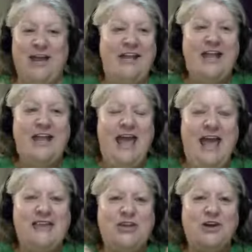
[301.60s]
in.
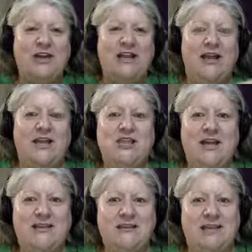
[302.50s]
And then you get like a
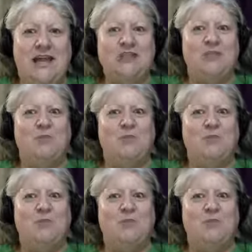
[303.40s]
chance to catch a